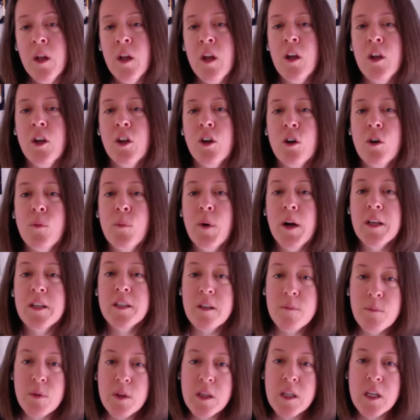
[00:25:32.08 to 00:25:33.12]
You know, my
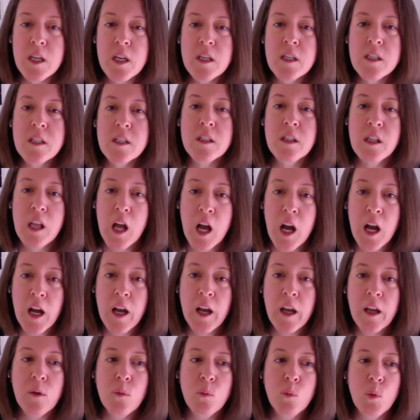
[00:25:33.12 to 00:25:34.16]
sympathies lie
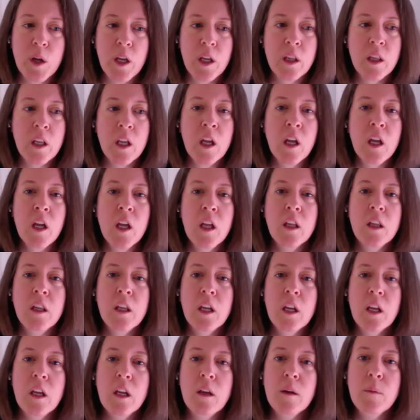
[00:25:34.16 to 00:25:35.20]
with
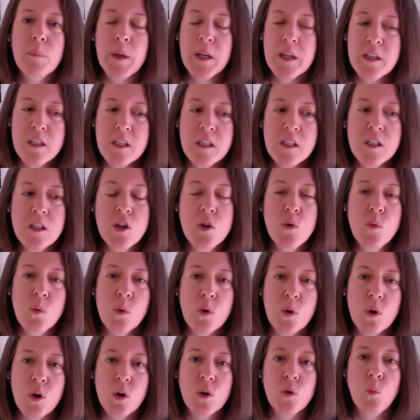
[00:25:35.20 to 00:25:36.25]
the places in the
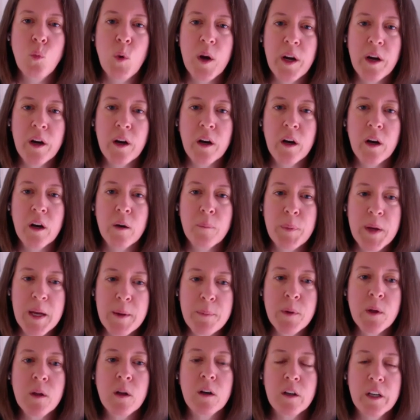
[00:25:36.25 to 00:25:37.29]
world where people
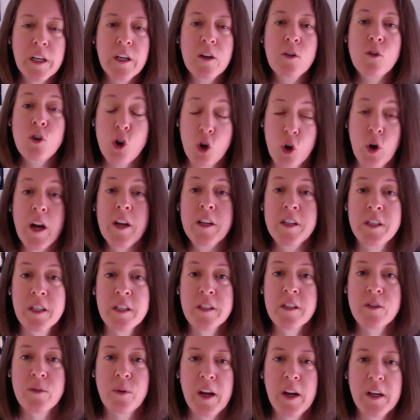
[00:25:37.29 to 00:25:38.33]
are in crisis
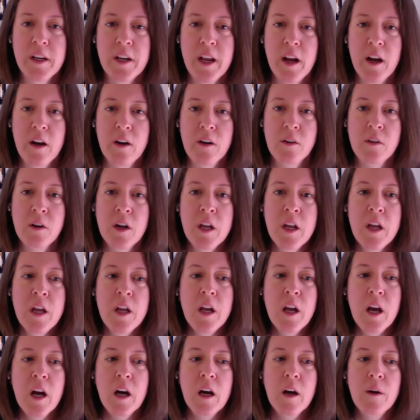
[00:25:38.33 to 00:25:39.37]
right now.
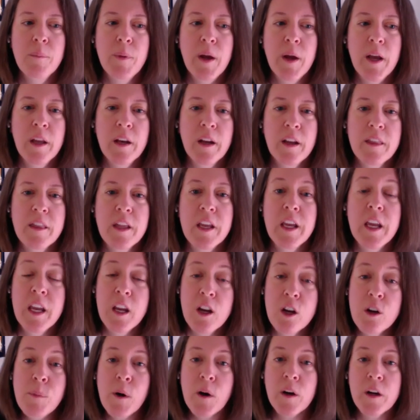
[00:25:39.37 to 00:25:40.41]
Um, and I think
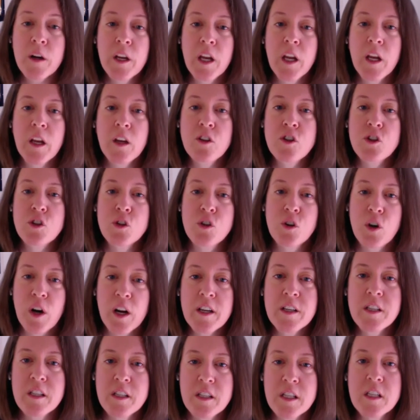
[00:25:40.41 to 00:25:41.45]
earmarking to
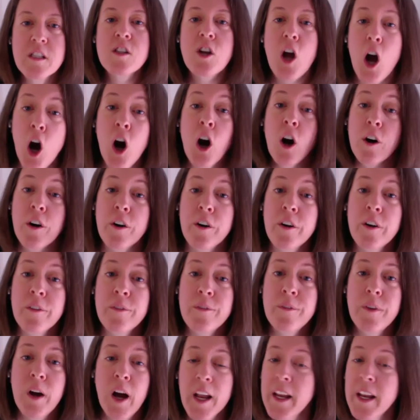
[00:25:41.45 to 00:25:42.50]
crisis is hard.
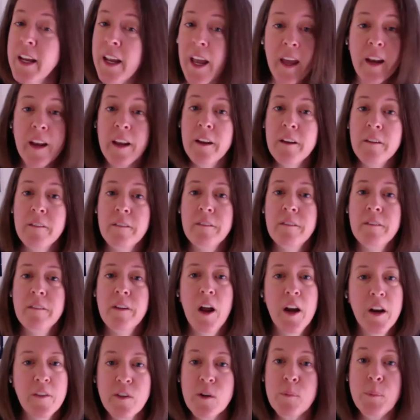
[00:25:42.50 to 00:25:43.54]
I get it. Not
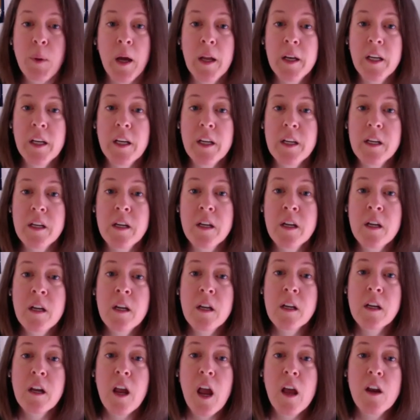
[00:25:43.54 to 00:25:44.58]
everybody
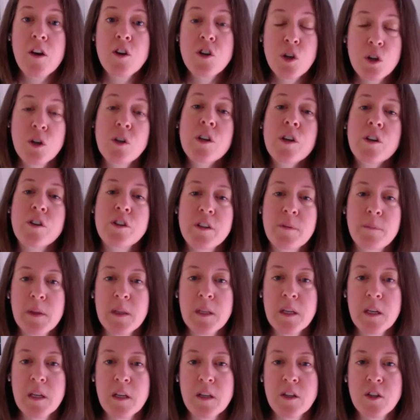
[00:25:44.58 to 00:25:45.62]
can turn their
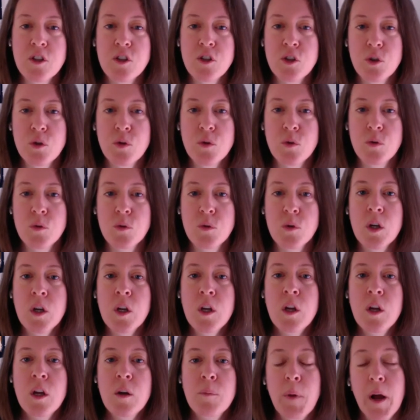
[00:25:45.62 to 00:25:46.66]
sympathies to
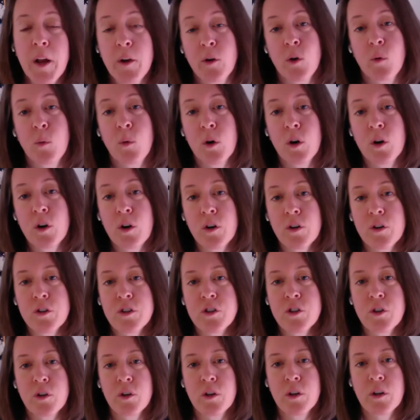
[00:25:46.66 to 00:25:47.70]
migrant workers
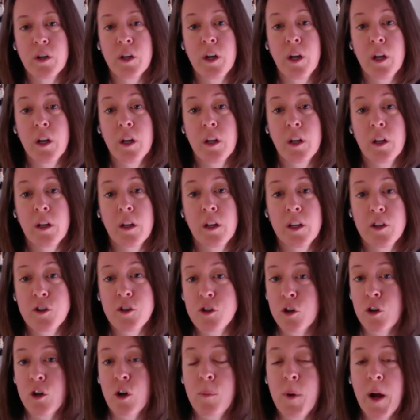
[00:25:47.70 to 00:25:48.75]
or uh,
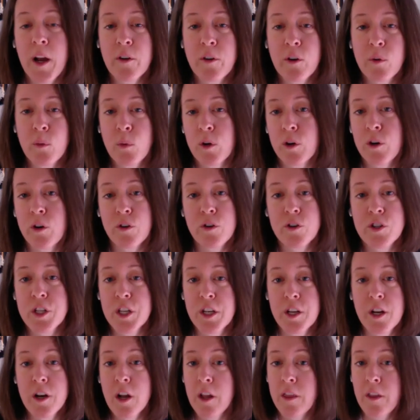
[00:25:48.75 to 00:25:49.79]
internal migrant workers in
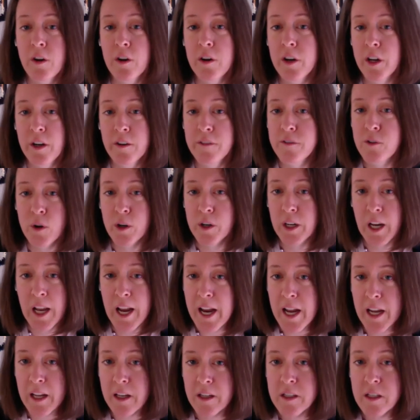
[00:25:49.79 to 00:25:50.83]
another in a foreign
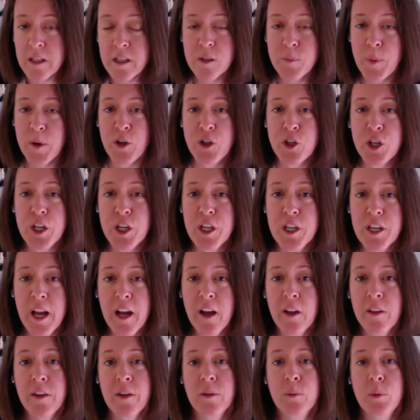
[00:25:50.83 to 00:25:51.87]
land, especially now
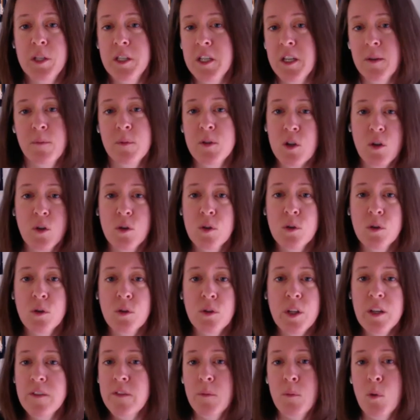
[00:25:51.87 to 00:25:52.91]
that we seem so
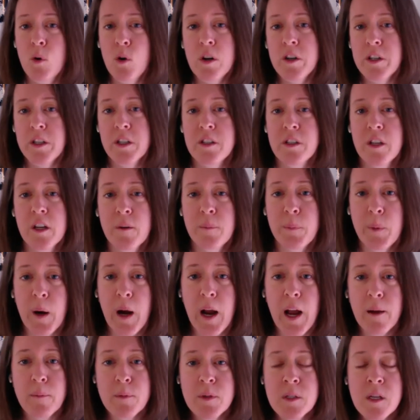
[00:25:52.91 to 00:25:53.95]
even more distant,
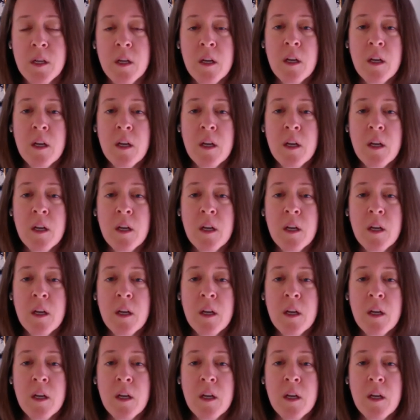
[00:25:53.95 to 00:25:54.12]
perhaps,